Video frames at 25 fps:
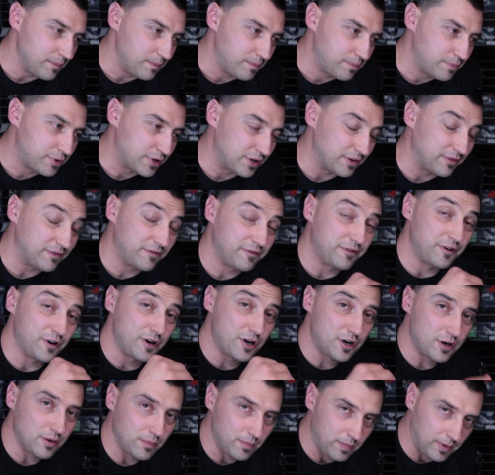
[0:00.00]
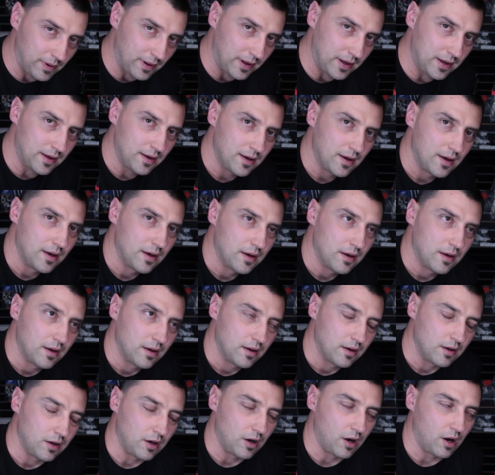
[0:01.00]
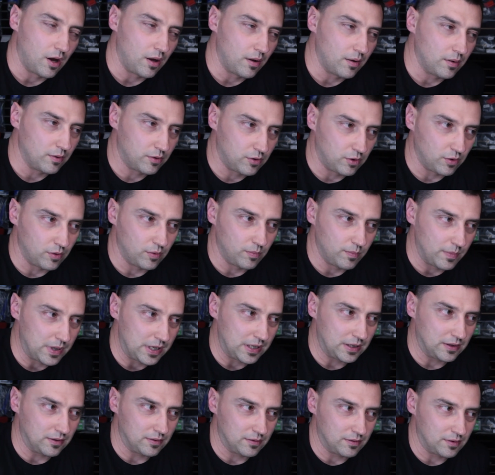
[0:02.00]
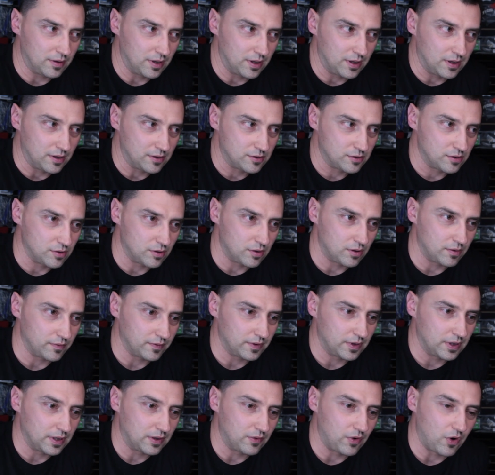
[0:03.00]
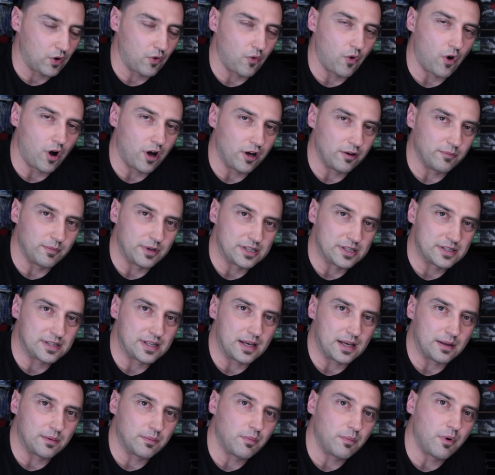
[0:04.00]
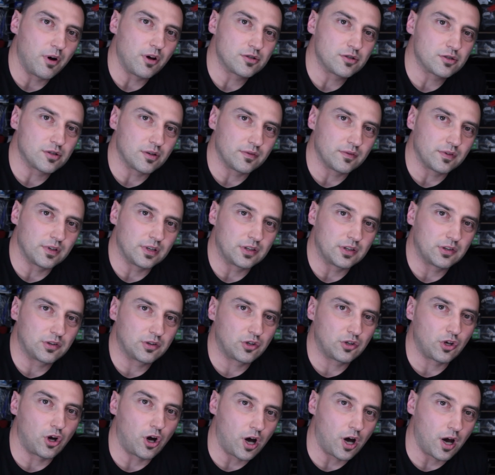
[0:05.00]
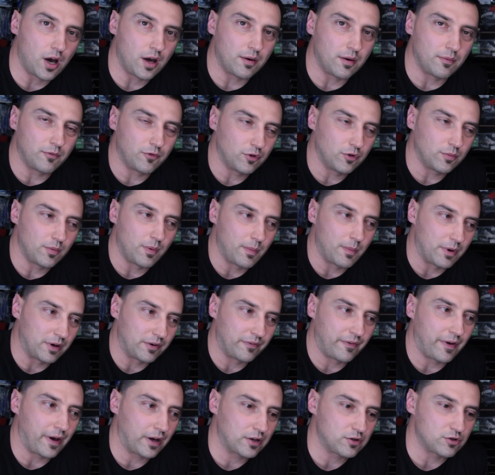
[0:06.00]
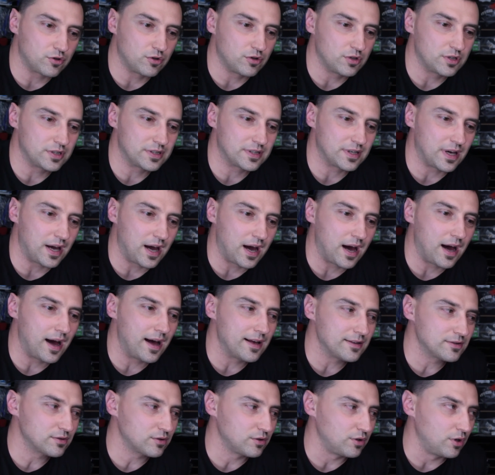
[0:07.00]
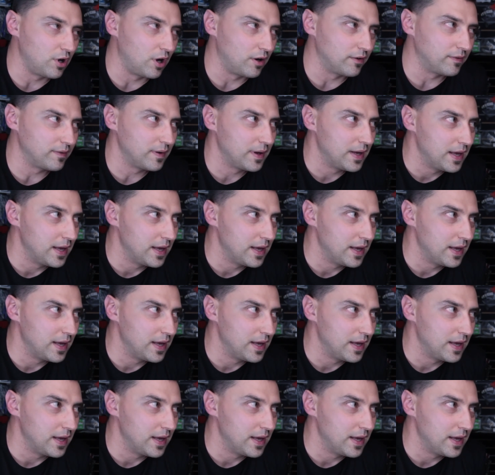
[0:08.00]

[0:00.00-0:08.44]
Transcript: preferably, you know, to meet the sort of the requirements that most of the tire warmer manufacturers ask you of,